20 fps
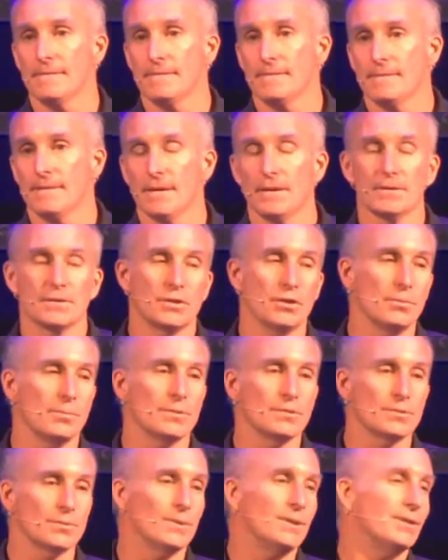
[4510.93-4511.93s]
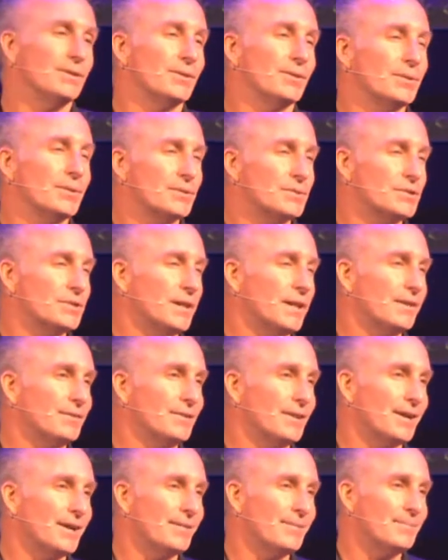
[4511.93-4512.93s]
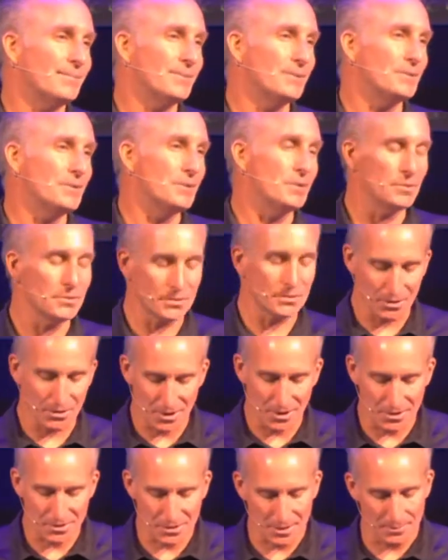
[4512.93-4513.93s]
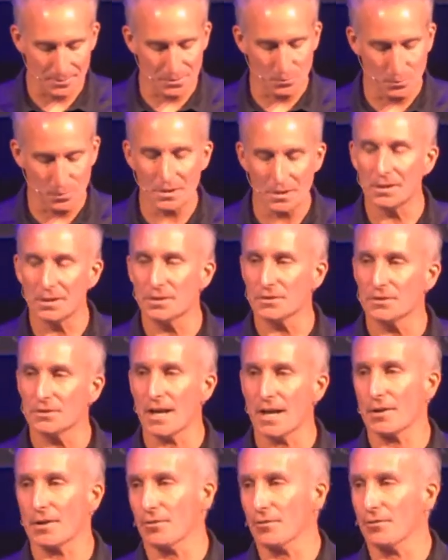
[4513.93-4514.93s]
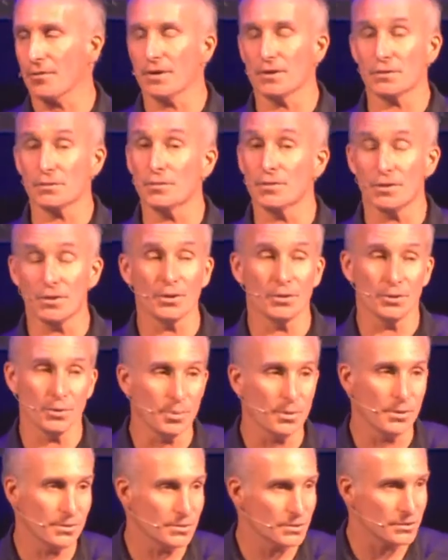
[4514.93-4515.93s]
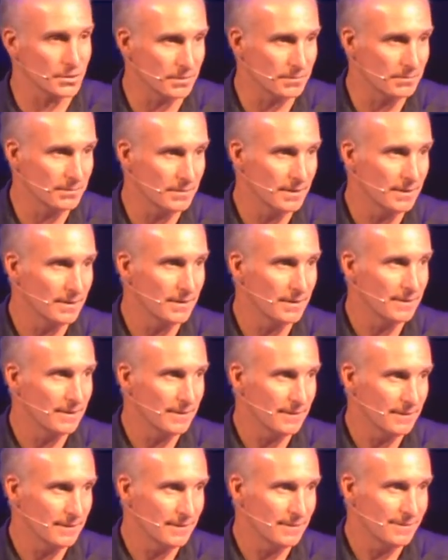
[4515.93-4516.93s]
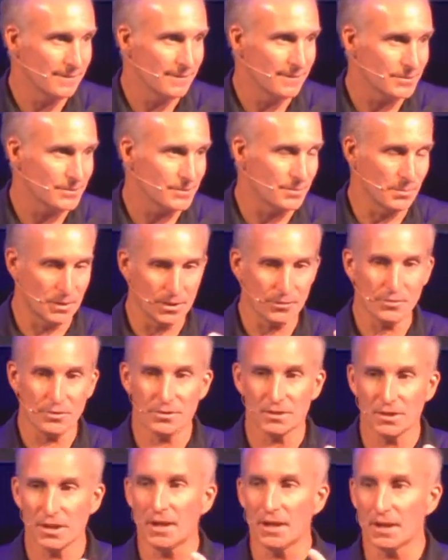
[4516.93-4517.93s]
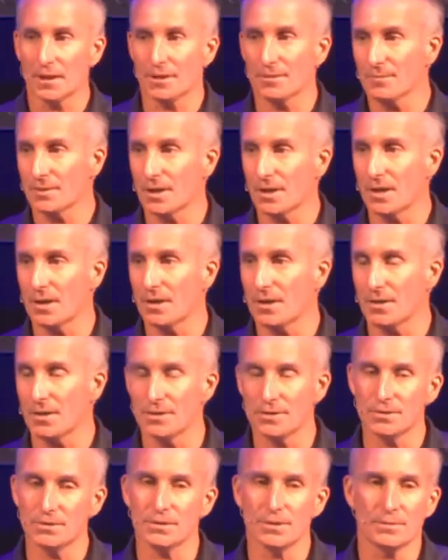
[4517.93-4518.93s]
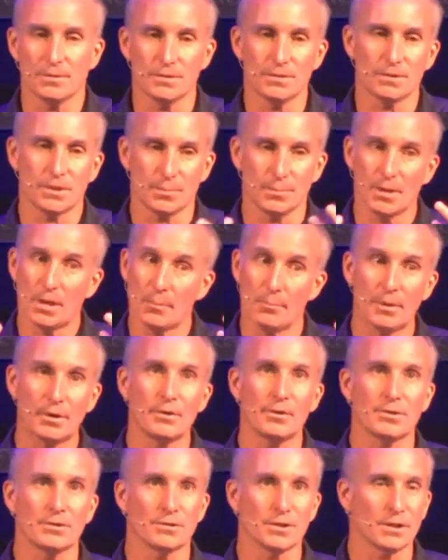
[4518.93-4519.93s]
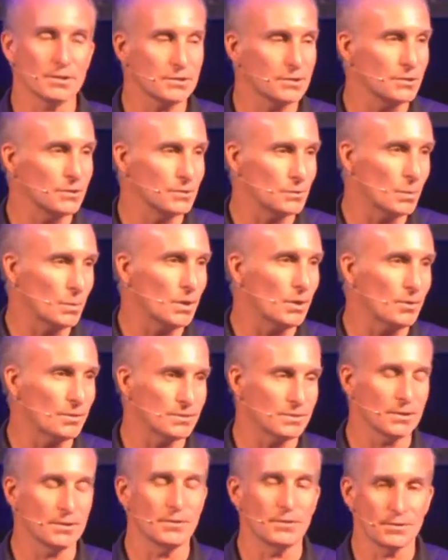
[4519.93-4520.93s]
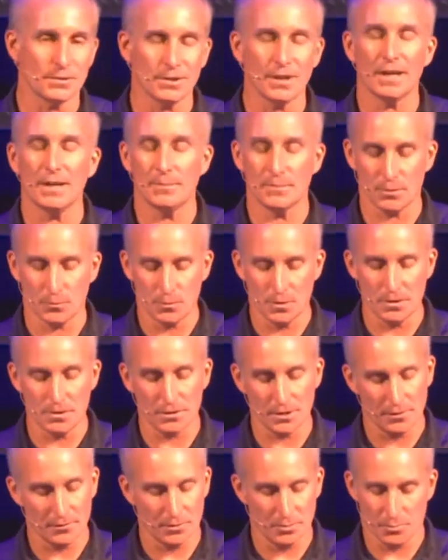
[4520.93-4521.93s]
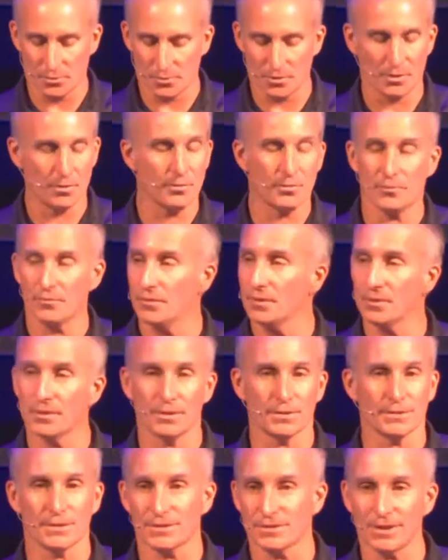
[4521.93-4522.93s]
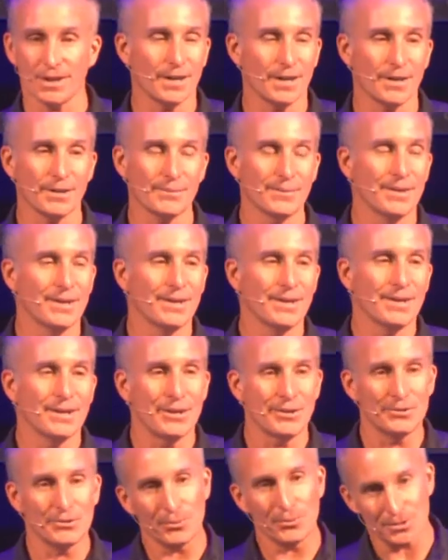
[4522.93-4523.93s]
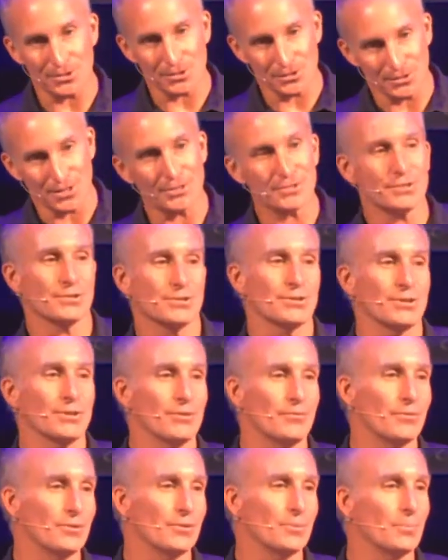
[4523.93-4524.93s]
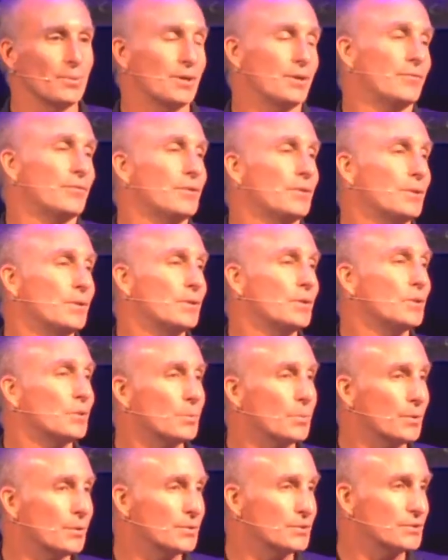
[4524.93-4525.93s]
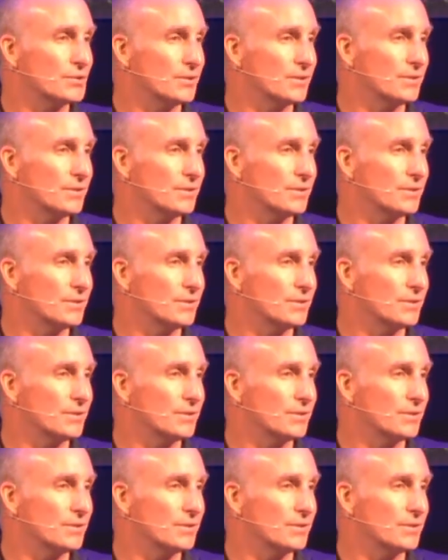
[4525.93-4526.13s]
And as humans, we need to understand that, that there's a lot of times that we need to sacrifice for the other person. There's some give and take, okay? And this, is a, this can be a marriage lesson as well, is that there's times that we just have to put our own feelings aside and do what's necessary for the benefit of the other person.